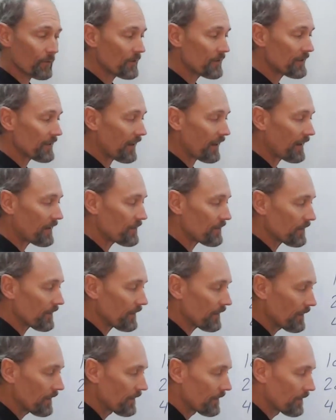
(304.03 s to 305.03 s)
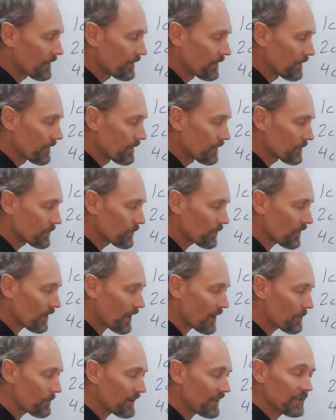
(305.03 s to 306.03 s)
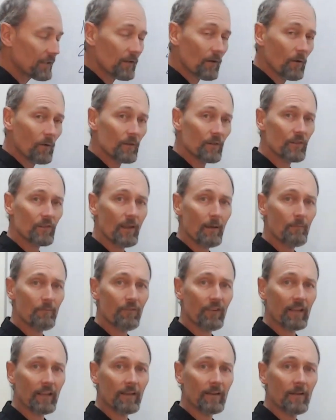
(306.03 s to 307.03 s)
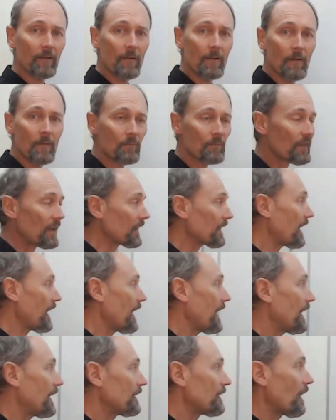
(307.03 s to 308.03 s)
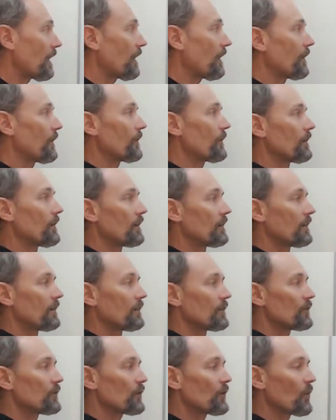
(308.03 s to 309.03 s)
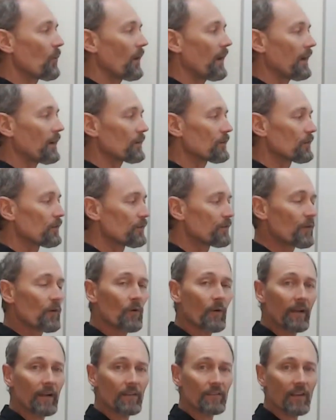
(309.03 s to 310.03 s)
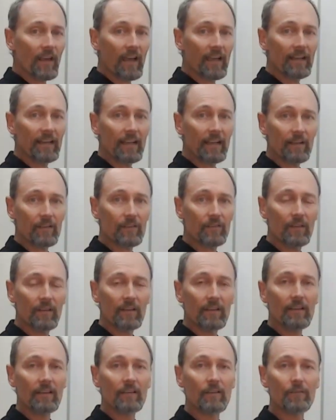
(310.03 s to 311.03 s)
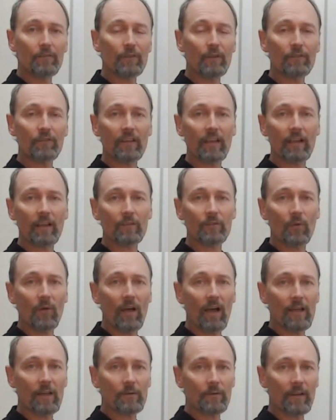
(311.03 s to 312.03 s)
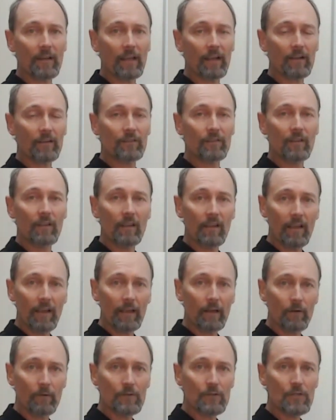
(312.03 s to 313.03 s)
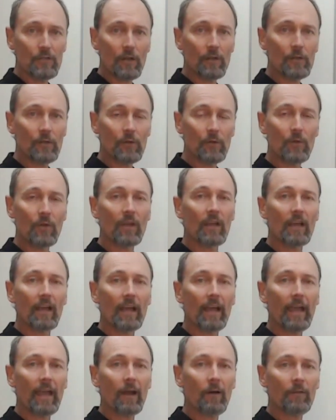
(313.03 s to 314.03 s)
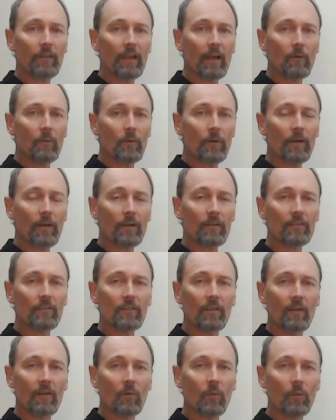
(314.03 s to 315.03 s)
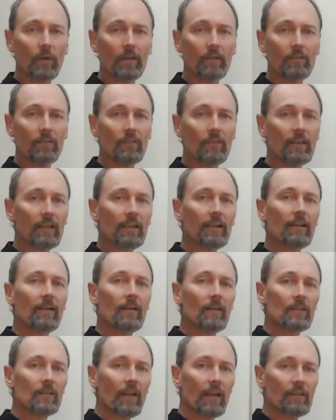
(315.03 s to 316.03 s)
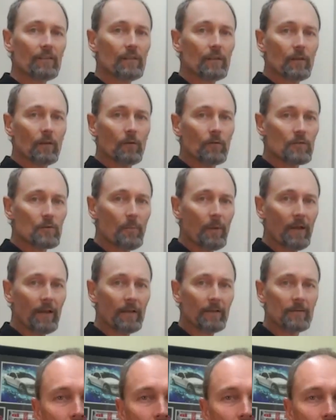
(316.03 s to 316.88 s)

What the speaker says: Daisy to come in on something that can go 2x, 4x, 8x, 50x or 100x, and I'll show you how that works with the Daisy Launchpad.